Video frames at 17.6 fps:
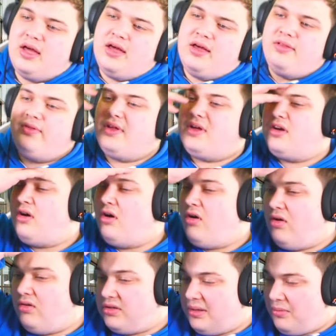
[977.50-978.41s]
The
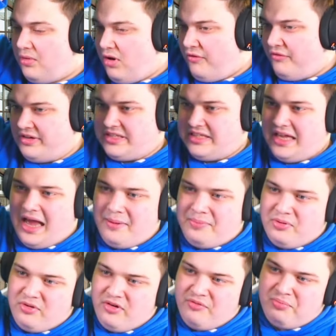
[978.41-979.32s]
gold I'm obviously
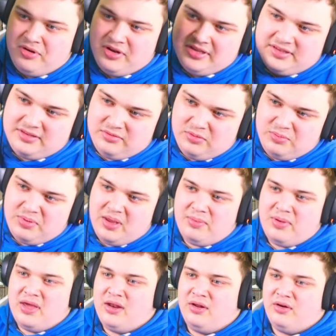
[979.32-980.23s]
happy with, but it would be a
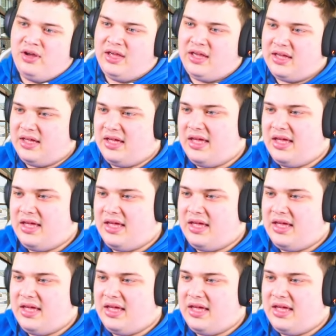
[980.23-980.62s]
bit annoying.